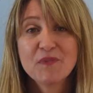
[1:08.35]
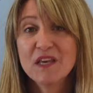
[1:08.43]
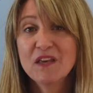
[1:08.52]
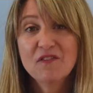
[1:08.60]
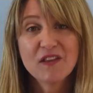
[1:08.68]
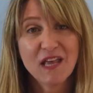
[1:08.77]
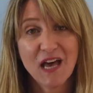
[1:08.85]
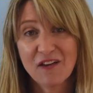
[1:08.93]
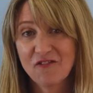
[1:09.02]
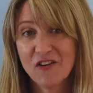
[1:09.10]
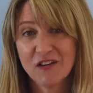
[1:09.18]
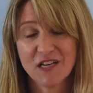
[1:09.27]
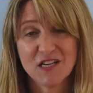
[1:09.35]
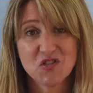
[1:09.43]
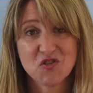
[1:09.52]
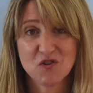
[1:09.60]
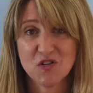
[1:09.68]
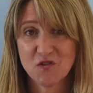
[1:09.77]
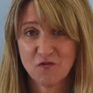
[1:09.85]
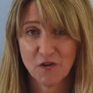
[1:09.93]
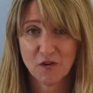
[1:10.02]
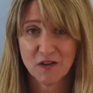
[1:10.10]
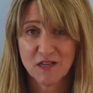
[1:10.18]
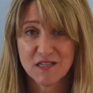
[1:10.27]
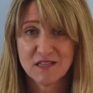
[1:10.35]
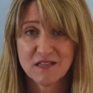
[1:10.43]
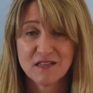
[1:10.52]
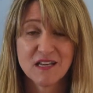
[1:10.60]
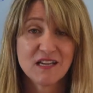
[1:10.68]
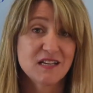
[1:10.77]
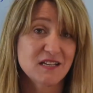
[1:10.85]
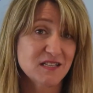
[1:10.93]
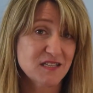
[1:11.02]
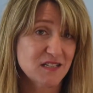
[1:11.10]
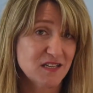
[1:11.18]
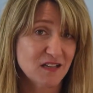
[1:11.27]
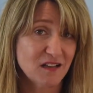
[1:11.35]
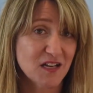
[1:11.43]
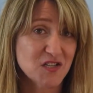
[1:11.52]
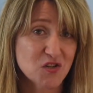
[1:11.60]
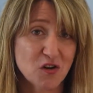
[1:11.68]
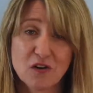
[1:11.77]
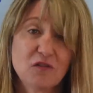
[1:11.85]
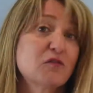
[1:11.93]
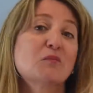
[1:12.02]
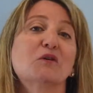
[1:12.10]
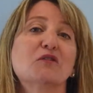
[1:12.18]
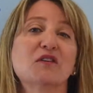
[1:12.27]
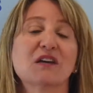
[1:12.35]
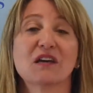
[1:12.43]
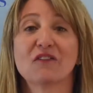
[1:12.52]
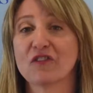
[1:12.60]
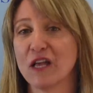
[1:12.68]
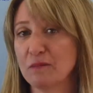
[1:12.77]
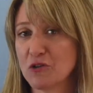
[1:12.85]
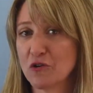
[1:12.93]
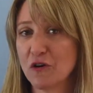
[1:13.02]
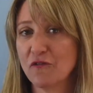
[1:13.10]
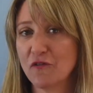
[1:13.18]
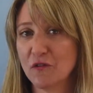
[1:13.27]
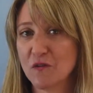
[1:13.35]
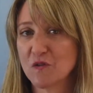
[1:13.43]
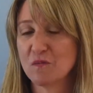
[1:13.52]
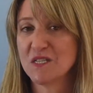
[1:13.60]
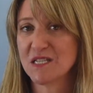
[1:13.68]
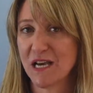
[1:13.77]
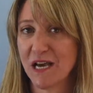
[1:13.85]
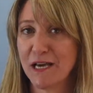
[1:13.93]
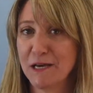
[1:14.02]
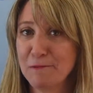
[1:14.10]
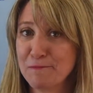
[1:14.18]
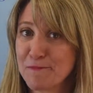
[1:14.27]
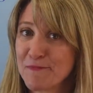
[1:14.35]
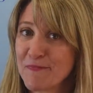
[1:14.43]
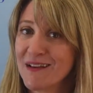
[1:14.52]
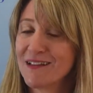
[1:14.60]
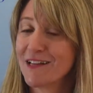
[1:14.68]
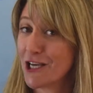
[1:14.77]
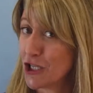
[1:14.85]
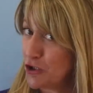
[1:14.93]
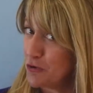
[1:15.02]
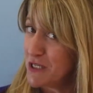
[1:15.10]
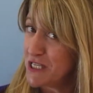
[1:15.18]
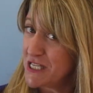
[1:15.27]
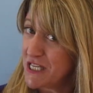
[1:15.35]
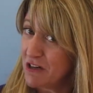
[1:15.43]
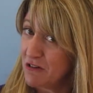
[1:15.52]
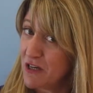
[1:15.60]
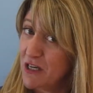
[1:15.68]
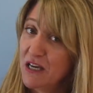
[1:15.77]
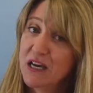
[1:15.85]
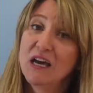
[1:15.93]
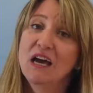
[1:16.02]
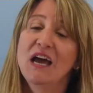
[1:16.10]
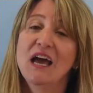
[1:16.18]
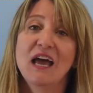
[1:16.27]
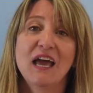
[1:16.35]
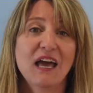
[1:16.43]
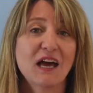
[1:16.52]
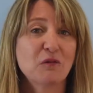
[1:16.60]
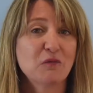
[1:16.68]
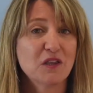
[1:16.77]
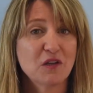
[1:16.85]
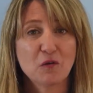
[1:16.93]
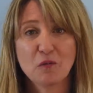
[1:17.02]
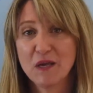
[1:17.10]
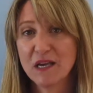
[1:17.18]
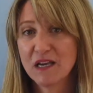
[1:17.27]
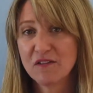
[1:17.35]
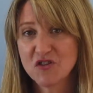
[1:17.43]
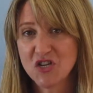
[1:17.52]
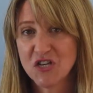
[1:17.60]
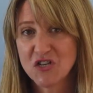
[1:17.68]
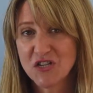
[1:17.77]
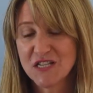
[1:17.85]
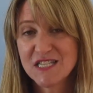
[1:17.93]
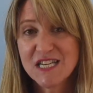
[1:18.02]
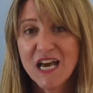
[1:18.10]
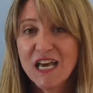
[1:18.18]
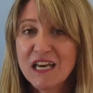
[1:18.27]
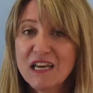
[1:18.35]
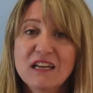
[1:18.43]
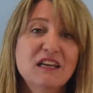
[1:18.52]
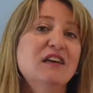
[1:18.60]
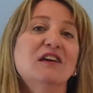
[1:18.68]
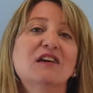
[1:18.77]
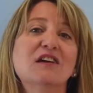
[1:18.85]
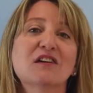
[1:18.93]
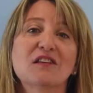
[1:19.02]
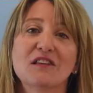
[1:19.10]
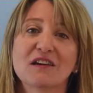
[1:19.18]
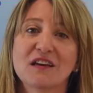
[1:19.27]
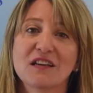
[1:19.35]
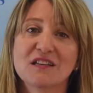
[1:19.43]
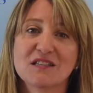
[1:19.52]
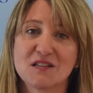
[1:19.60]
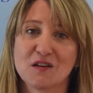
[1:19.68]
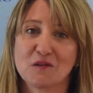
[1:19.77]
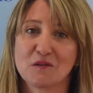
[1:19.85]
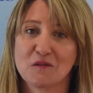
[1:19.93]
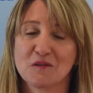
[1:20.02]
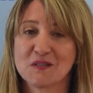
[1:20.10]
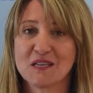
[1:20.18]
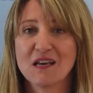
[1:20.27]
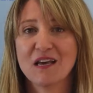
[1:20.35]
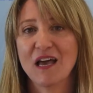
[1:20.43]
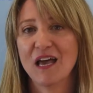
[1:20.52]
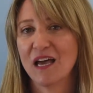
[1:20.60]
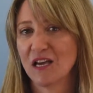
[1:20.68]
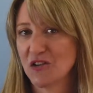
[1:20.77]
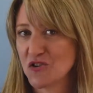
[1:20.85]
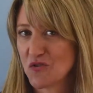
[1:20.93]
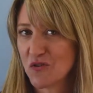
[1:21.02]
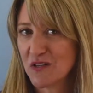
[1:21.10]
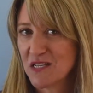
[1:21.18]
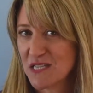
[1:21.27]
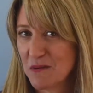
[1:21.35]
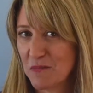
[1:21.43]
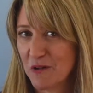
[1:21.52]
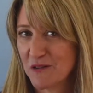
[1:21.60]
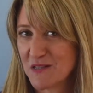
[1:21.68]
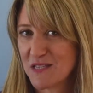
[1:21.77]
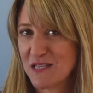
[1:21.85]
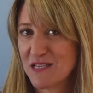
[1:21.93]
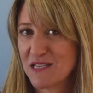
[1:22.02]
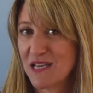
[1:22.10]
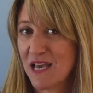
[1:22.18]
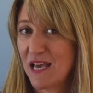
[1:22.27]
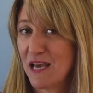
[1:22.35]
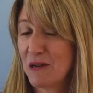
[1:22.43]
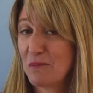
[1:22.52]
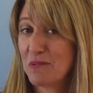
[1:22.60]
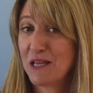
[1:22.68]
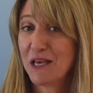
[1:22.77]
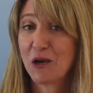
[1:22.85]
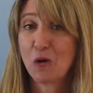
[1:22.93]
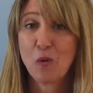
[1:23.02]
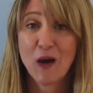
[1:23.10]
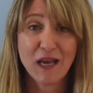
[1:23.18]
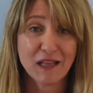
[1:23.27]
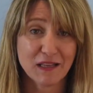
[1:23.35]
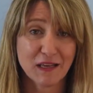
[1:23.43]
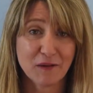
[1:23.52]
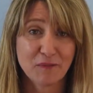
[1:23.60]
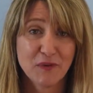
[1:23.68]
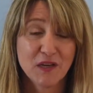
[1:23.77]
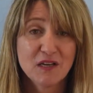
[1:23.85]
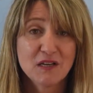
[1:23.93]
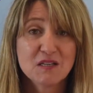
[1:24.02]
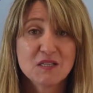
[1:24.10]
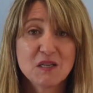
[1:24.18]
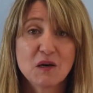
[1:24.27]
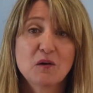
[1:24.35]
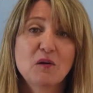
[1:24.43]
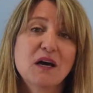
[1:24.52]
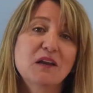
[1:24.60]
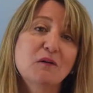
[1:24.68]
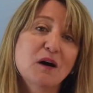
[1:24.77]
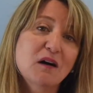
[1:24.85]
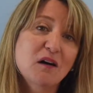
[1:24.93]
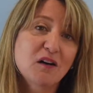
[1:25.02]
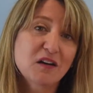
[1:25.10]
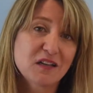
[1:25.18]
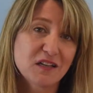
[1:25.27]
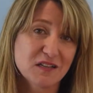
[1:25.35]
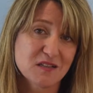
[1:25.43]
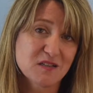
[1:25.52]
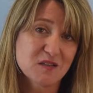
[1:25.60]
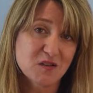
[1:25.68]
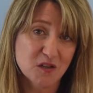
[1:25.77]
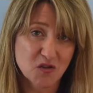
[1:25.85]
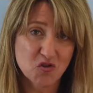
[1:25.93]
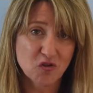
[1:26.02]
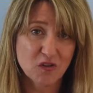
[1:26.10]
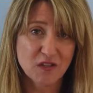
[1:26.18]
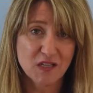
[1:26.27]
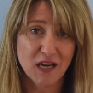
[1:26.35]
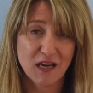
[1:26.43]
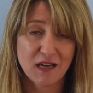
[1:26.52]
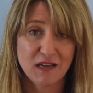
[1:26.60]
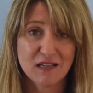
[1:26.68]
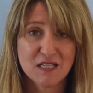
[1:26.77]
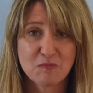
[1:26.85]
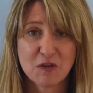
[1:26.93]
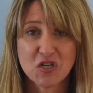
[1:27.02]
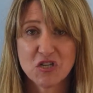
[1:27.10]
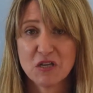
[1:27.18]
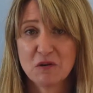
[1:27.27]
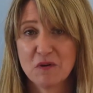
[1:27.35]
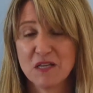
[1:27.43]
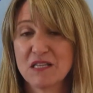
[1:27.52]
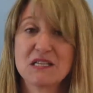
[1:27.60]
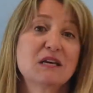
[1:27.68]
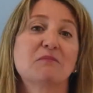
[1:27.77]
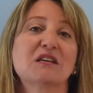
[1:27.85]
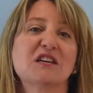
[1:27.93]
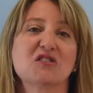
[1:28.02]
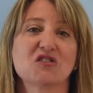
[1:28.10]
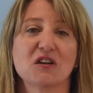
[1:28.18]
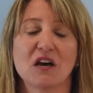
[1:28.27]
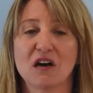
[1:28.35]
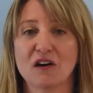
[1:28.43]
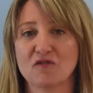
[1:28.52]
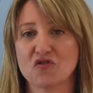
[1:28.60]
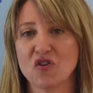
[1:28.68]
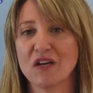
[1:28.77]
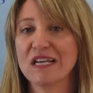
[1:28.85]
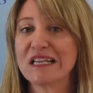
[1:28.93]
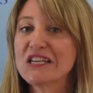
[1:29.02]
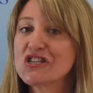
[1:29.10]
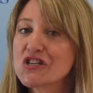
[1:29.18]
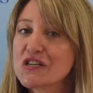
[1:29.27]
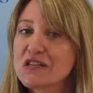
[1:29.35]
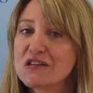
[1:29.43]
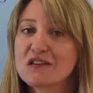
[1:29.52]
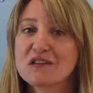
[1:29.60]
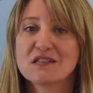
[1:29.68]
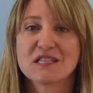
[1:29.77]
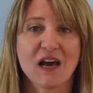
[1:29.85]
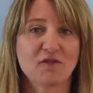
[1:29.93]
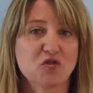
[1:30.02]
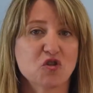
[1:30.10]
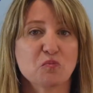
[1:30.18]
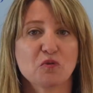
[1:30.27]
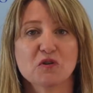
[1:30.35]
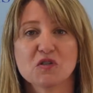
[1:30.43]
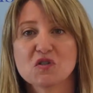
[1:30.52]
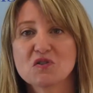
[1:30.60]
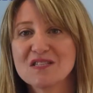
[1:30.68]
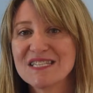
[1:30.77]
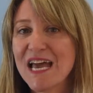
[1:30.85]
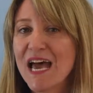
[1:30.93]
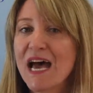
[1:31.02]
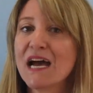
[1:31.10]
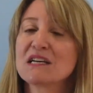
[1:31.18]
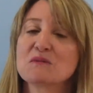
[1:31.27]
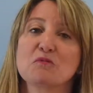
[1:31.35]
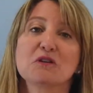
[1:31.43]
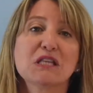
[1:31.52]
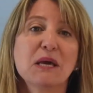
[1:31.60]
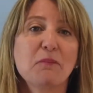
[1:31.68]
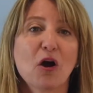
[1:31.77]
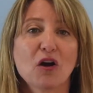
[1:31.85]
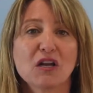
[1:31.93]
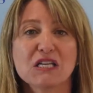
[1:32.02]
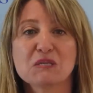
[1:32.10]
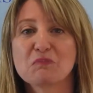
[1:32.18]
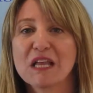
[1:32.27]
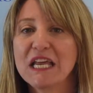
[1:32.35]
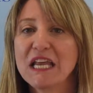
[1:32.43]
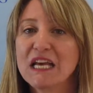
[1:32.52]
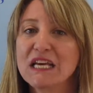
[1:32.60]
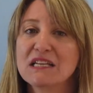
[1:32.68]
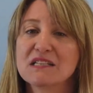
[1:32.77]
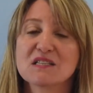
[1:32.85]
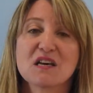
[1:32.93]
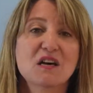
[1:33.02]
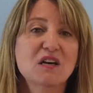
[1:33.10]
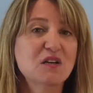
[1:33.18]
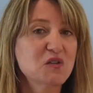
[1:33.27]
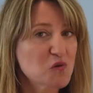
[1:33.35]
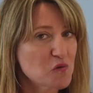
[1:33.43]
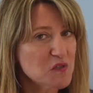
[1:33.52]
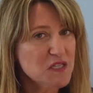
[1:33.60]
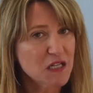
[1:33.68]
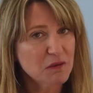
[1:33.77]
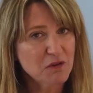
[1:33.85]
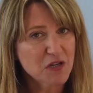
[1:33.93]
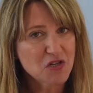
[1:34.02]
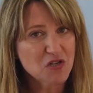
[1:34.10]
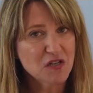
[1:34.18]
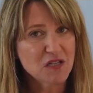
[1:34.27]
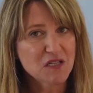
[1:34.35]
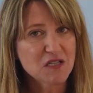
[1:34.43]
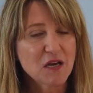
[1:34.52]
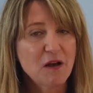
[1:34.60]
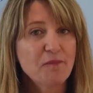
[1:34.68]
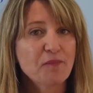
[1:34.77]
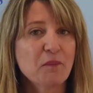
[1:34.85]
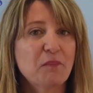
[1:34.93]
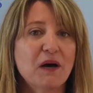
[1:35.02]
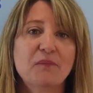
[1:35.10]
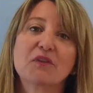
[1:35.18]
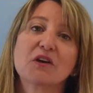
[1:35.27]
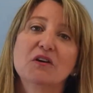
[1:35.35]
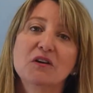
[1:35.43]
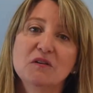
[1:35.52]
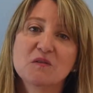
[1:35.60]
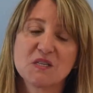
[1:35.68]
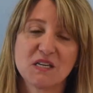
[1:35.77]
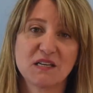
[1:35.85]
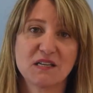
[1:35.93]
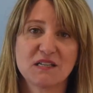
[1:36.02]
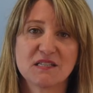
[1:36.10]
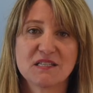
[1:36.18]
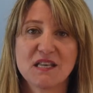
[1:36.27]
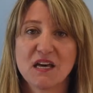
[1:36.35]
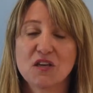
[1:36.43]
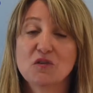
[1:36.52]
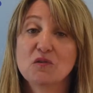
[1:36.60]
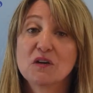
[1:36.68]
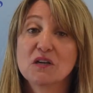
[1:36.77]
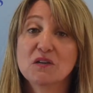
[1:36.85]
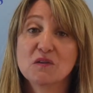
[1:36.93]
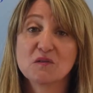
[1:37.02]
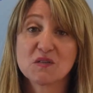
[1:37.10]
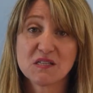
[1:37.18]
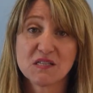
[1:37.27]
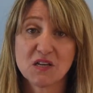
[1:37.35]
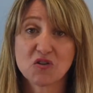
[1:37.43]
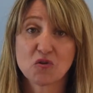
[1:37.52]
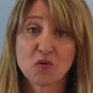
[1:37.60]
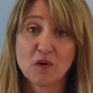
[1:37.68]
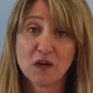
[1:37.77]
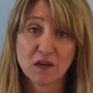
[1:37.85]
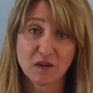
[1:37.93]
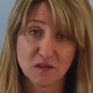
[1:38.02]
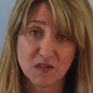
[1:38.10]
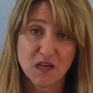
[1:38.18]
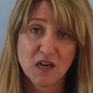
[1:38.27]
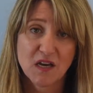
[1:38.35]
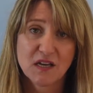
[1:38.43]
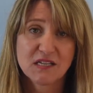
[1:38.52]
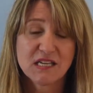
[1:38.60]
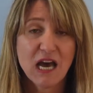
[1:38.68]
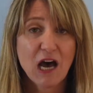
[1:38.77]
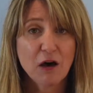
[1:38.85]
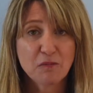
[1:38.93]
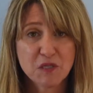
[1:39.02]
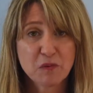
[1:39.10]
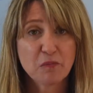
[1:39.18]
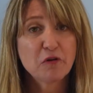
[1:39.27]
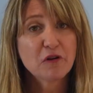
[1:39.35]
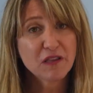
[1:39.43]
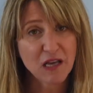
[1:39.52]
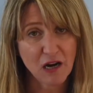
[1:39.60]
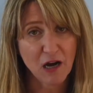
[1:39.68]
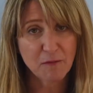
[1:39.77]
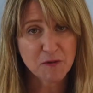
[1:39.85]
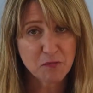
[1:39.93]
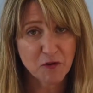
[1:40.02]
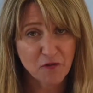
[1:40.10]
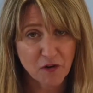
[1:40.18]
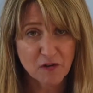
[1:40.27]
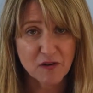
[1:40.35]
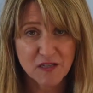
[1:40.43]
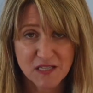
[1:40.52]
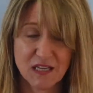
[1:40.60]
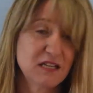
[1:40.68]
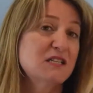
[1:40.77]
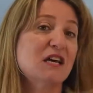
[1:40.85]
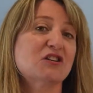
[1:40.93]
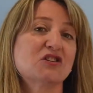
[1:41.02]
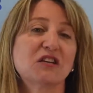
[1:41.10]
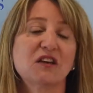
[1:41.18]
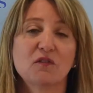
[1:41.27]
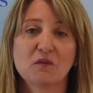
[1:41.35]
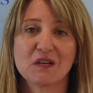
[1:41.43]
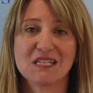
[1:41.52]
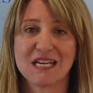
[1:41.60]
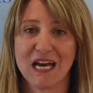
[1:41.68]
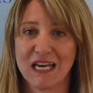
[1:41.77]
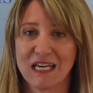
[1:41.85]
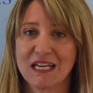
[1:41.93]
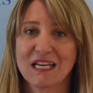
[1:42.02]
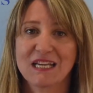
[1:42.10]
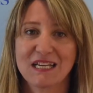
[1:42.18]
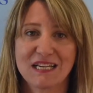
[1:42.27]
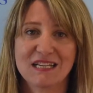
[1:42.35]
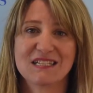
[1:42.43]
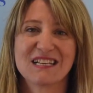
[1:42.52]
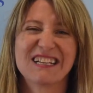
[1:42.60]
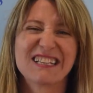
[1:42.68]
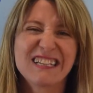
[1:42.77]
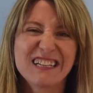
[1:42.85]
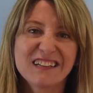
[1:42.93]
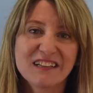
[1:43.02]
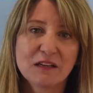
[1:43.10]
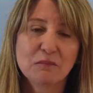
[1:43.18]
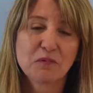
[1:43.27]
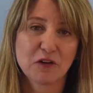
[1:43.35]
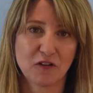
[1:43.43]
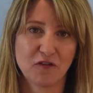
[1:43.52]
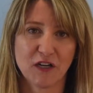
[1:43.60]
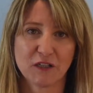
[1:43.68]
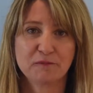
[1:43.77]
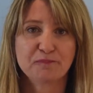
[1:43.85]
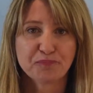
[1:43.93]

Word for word: Even that felt like a stretch of focus. That is, until I started removing inflammatory foods from his diet, like gluten and dairy. And within a week of changing his diet, he could look at his nose and control his impulses and play quietly. So I know how hard it is to control the diet, especially with the temptation of trading lunches, after sports snacks, birthday parties, play dates, school celebrations. But the good news is that you can use essential oils to help support that optimal focus and attention even when diet is a little imperfect.